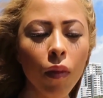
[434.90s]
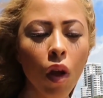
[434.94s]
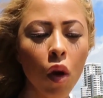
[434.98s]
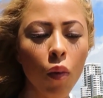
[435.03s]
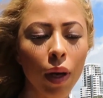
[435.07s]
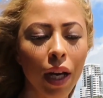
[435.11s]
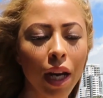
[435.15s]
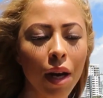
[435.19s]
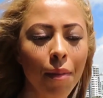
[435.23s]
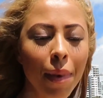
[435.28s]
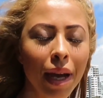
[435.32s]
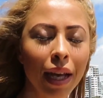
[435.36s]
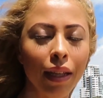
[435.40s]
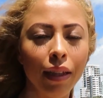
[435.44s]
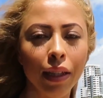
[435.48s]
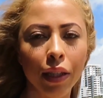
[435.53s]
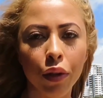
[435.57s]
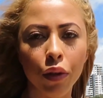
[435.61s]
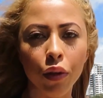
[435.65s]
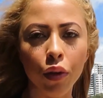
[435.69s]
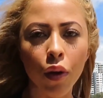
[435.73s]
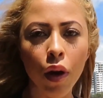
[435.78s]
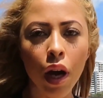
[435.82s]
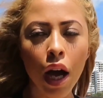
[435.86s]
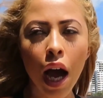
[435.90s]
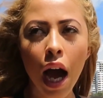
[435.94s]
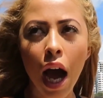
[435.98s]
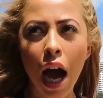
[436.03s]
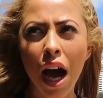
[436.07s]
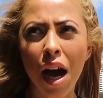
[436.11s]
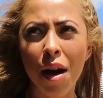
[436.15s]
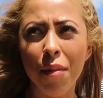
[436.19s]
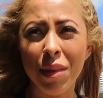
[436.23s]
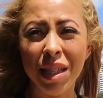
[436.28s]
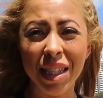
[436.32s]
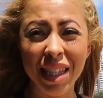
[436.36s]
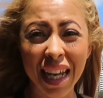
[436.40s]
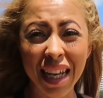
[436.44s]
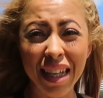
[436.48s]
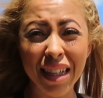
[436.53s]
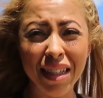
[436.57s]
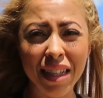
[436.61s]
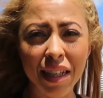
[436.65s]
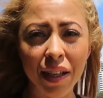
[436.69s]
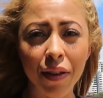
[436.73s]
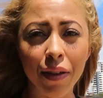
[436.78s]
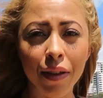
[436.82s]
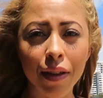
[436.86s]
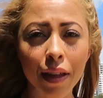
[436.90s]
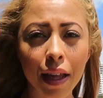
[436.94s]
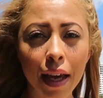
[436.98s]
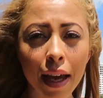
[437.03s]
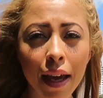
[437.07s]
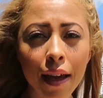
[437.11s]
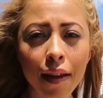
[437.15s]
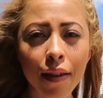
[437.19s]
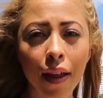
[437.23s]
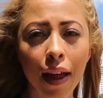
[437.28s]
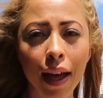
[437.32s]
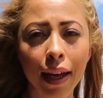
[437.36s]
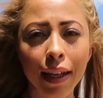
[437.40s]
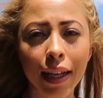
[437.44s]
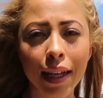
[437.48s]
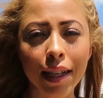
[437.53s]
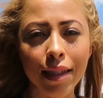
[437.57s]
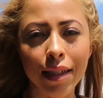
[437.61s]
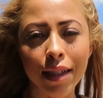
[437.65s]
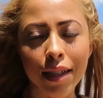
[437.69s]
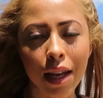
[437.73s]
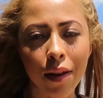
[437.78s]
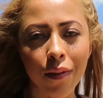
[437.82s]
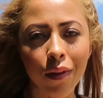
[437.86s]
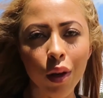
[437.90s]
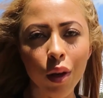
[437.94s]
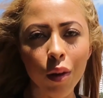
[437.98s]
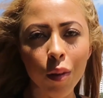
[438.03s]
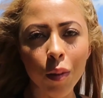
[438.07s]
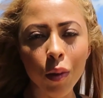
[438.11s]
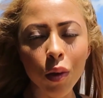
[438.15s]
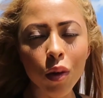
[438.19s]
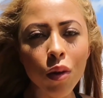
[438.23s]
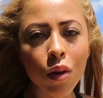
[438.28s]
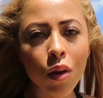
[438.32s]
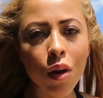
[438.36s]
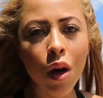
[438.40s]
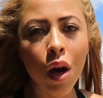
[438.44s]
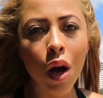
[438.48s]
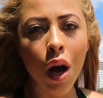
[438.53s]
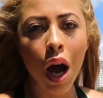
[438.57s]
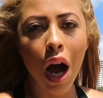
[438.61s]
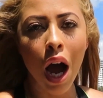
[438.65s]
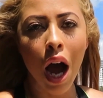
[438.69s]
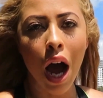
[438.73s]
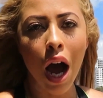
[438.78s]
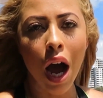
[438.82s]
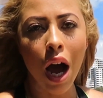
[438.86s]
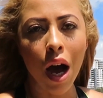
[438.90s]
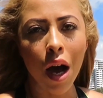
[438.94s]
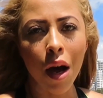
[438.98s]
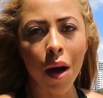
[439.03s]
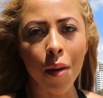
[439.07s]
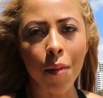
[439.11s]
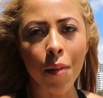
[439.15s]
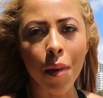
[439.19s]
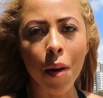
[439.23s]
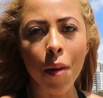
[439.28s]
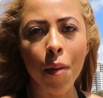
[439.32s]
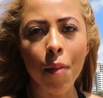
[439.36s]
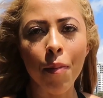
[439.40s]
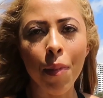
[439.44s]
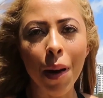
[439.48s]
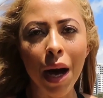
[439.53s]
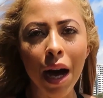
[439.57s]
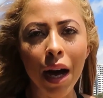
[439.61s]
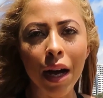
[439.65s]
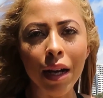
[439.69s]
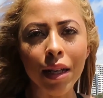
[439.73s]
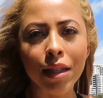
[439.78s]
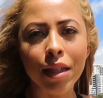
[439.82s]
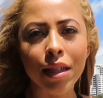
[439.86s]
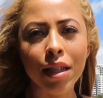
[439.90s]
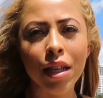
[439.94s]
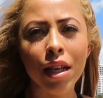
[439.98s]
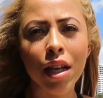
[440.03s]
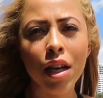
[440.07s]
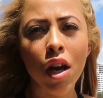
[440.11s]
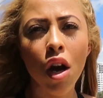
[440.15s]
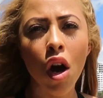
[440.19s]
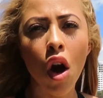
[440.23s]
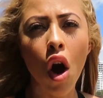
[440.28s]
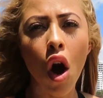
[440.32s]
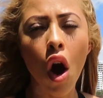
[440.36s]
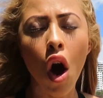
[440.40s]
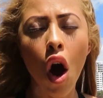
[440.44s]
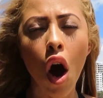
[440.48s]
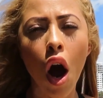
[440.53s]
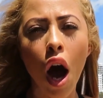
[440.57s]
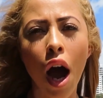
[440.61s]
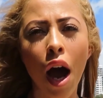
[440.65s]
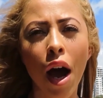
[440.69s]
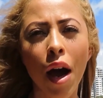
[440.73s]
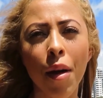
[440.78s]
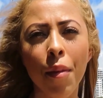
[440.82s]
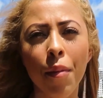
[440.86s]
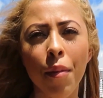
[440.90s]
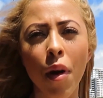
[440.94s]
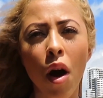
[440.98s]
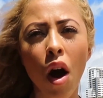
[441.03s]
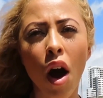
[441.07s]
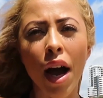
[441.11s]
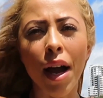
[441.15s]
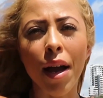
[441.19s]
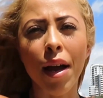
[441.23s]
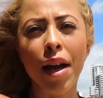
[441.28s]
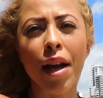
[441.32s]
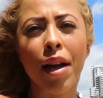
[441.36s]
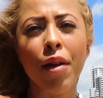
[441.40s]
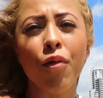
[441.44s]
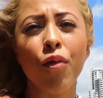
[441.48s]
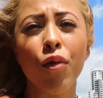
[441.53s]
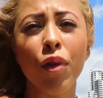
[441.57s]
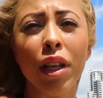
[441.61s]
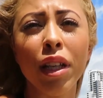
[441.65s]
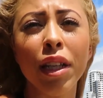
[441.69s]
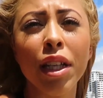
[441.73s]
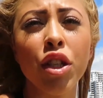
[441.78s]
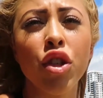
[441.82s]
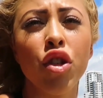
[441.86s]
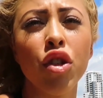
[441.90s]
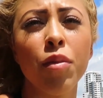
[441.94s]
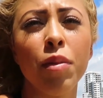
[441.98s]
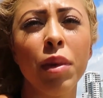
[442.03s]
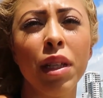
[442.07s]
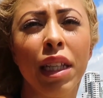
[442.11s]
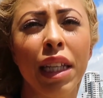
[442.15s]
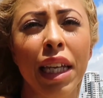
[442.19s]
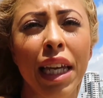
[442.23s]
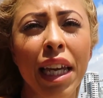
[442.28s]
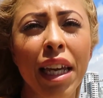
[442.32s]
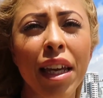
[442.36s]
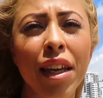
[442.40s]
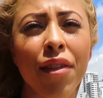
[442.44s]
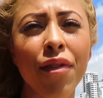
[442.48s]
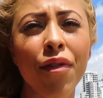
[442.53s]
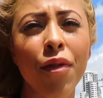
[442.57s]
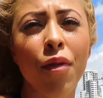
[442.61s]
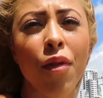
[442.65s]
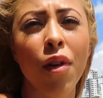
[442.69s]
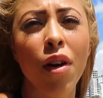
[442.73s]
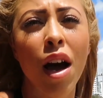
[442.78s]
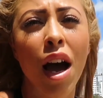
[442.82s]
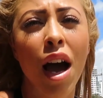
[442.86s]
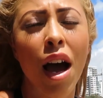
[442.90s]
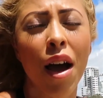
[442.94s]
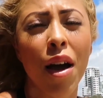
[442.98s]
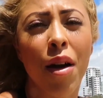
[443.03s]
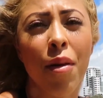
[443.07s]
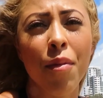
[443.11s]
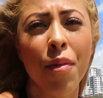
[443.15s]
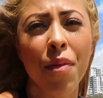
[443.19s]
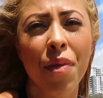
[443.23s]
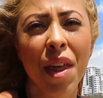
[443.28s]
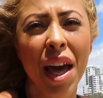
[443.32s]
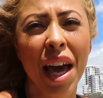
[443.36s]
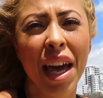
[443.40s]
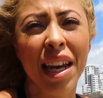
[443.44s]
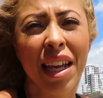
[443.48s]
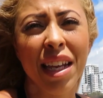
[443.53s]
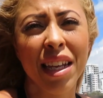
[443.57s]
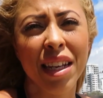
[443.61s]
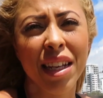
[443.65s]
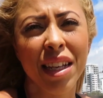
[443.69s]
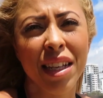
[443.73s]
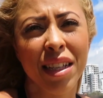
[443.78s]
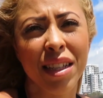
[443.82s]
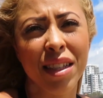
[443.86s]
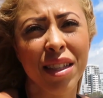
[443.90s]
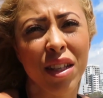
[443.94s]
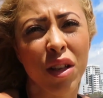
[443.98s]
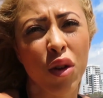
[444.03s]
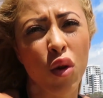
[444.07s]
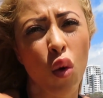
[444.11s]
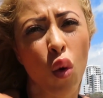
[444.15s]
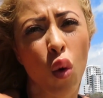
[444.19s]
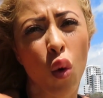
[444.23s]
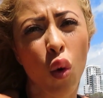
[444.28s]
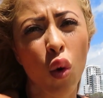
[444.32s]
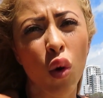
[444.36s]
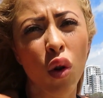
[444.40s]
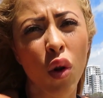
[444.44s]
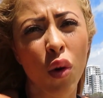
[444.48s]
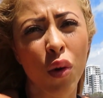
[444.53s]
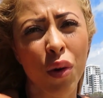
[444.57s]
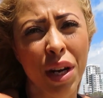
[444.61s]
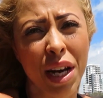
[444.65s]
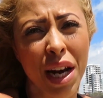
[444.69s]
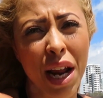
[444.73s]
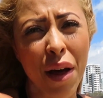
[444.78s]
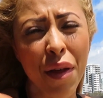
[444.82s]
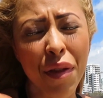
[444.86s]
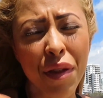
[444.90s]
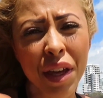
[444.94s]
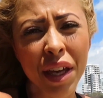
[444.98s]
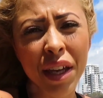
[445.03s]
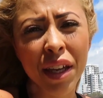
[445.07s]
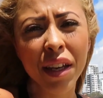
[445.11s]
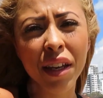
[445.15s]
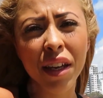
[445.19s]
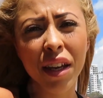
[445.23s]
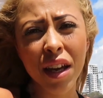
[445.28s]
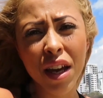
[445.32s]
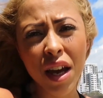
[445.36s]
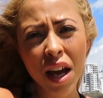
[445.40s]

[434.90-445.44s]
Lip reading: we're going to make little mistakes here and there, like it's inevitable, but I really do believe that it is an all or nothing